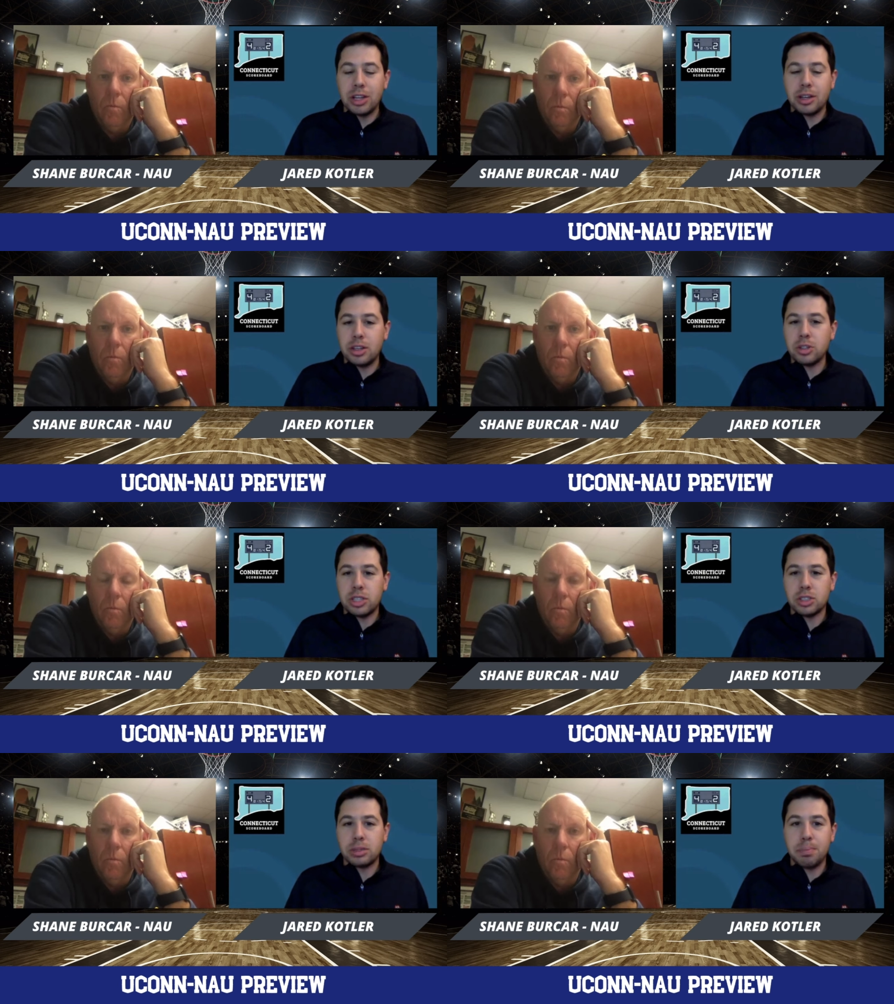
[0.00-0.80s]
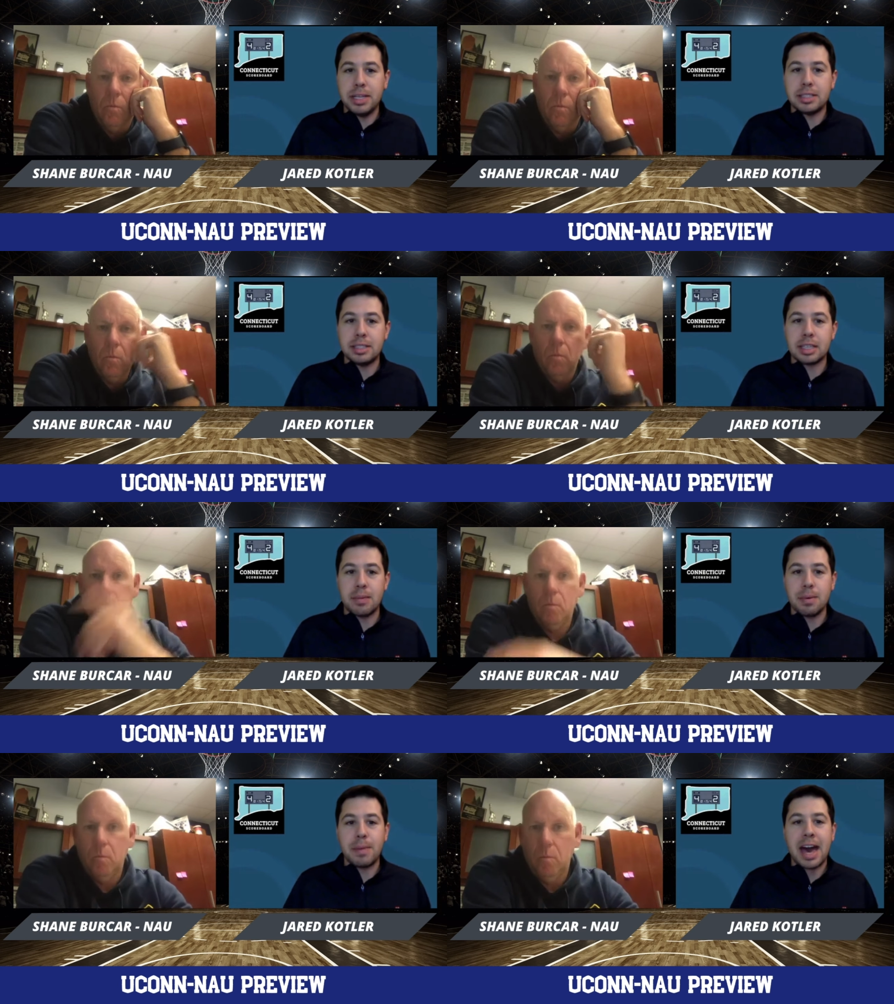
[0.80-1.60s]
Speaker 1: While there, there's still some pieces
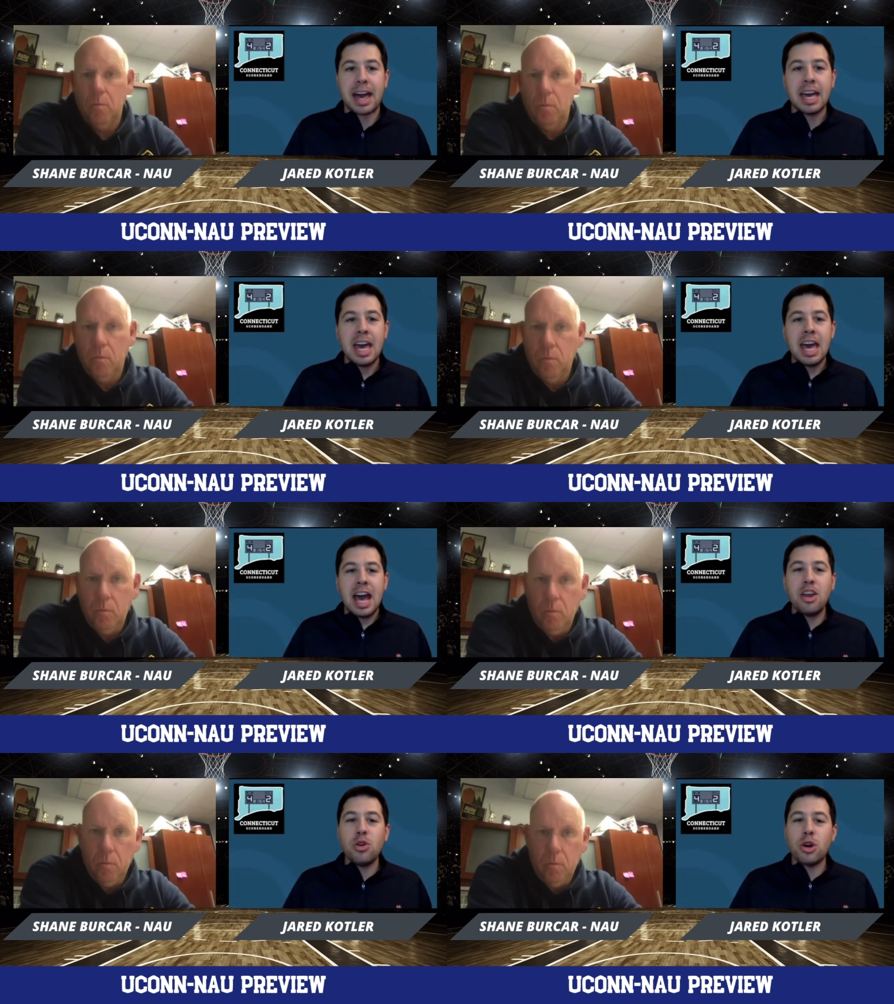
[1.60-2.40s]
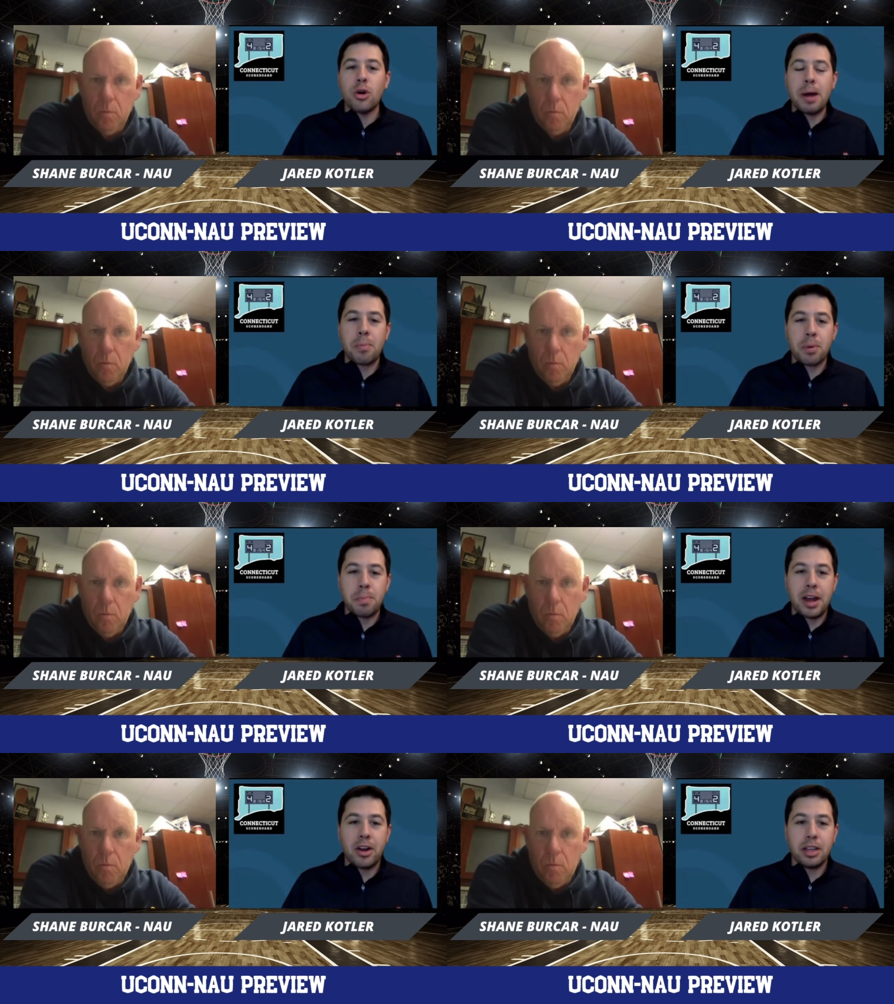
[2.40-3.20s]
coming back, how do you go about
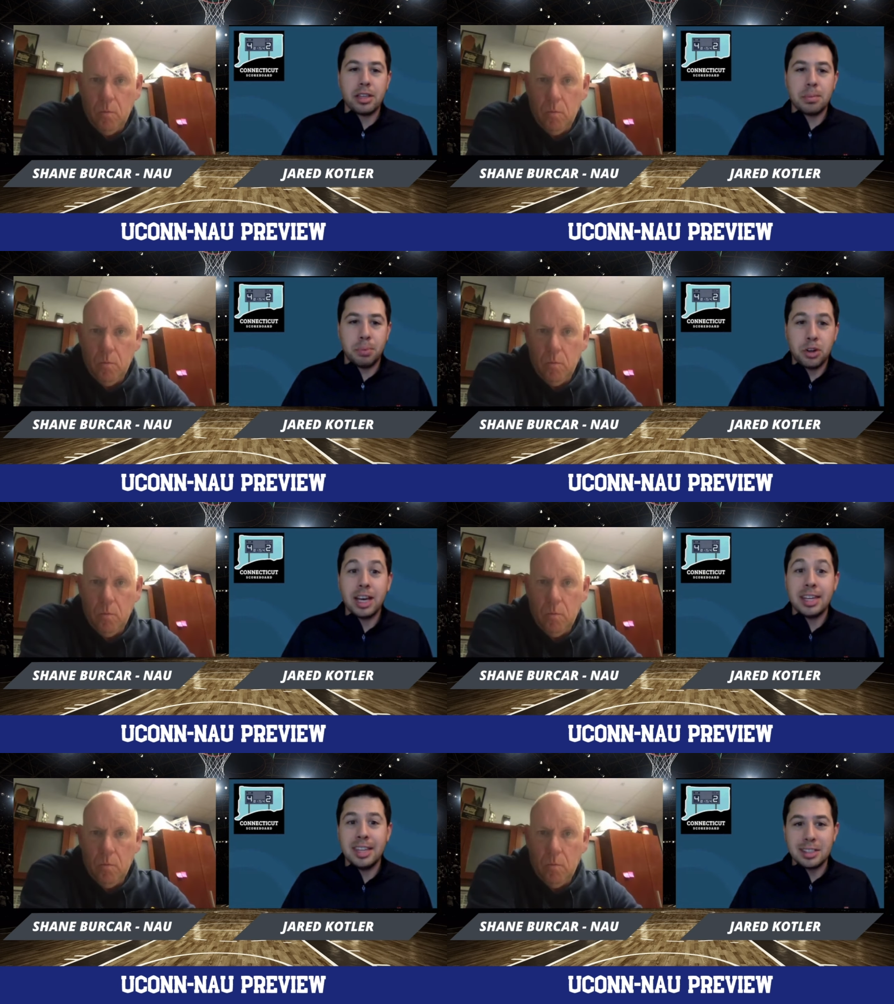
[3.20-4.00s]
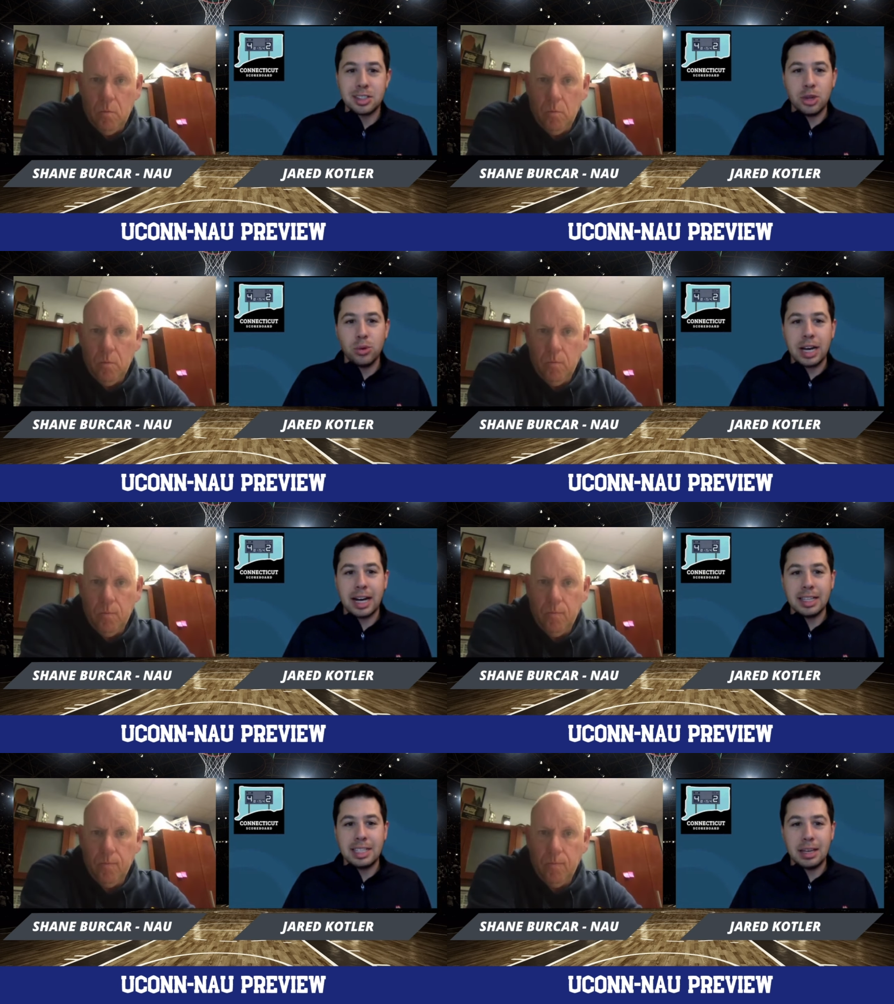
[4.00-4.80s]
preparing to play this
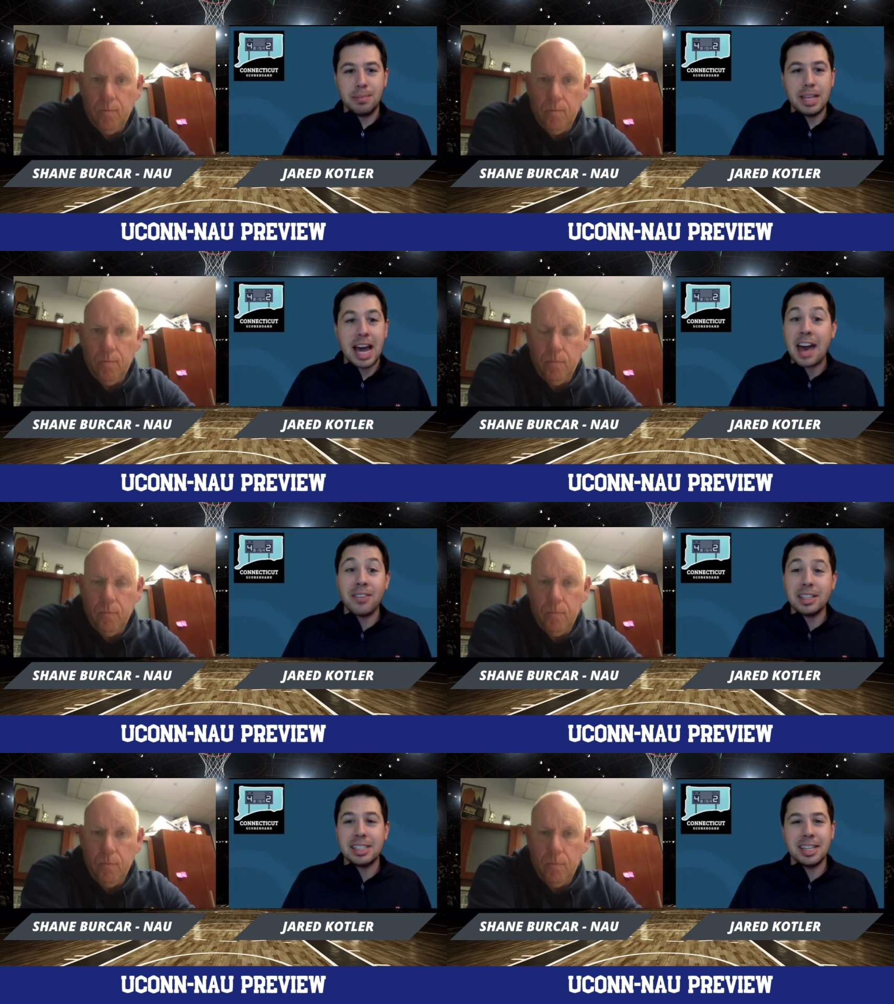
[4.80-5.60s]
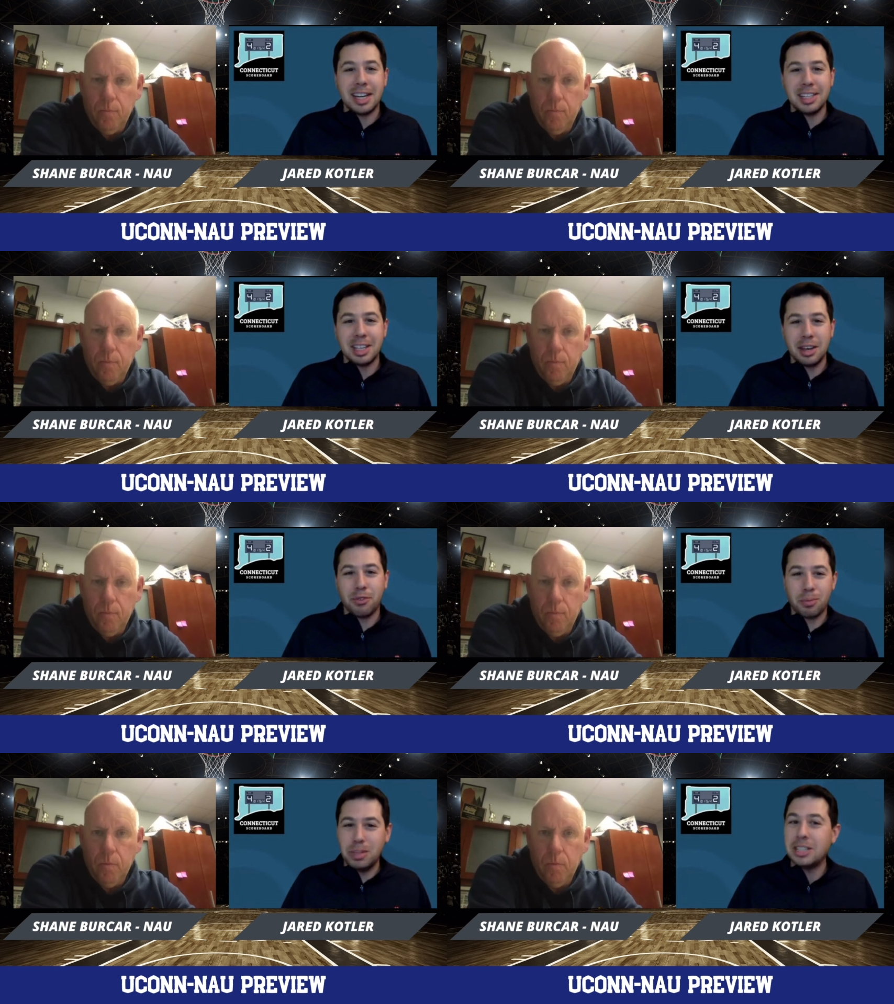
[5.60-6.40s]
UConn team? Not having seen anything
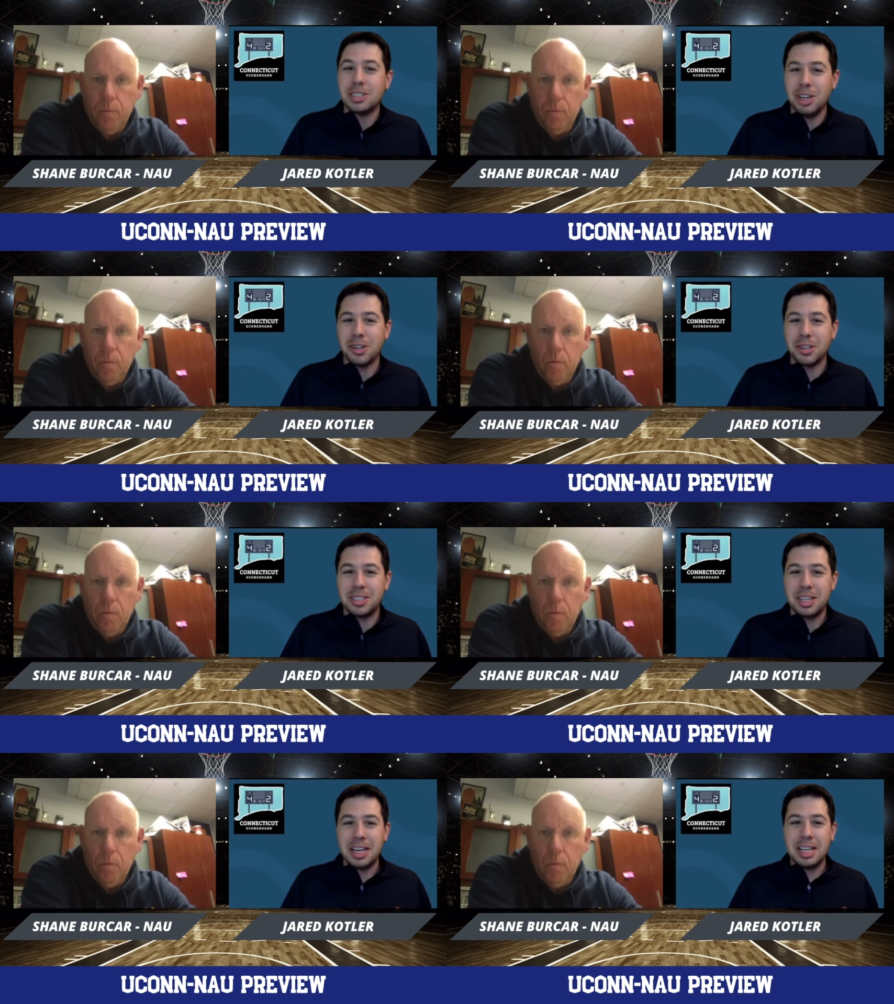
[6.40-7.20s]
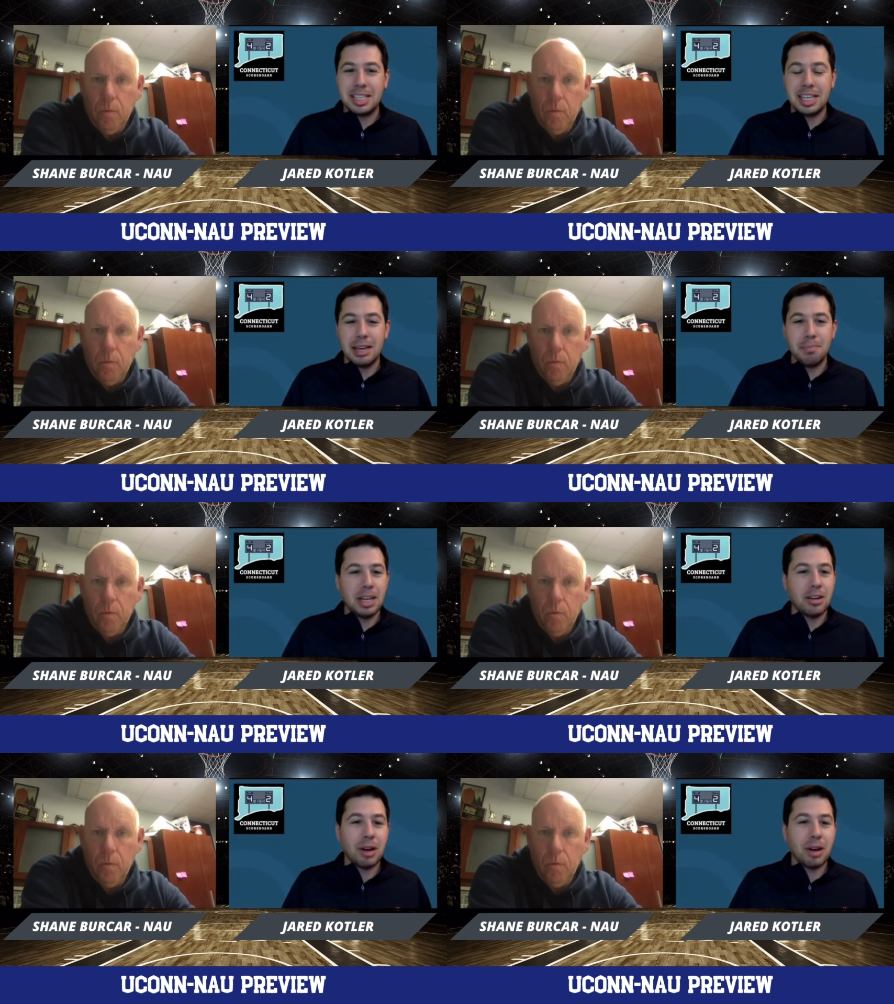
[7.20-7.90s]
from this year's team, you